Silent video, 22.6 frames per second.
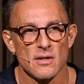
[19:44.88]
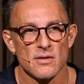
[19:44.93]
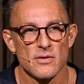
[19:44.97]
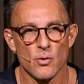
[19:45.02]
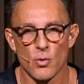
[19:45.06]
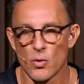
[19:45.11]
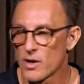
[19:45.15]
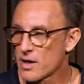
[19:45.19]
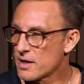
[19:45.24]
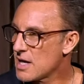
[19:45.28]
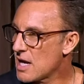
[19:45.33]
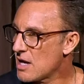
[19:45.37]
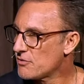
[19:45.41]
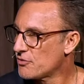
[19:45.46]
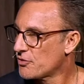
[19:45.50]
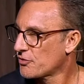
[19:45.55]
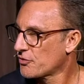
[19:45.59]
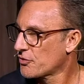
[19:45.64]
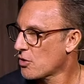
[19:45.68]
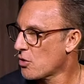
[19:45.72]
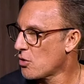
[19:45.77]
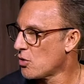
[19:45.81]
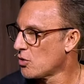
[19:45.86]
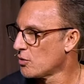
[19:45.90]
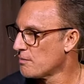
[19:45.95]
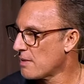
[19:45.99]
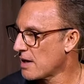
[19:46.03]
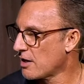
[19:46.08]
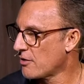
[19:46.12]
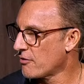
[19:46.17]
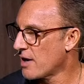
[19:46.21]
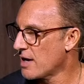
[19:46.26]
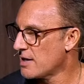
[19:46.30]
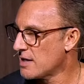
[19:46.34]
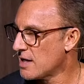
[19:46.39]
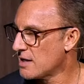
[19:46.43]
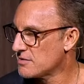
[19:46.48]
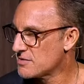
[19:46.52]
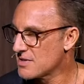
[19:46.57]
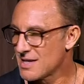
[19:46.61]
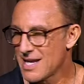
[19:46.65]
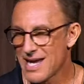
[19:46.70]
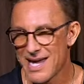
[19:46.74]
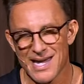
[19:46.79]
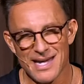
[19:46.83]
the organizers called my granddad and
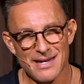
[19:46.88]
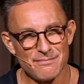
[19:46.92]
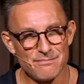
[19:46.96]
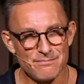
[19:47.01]
said, Hey,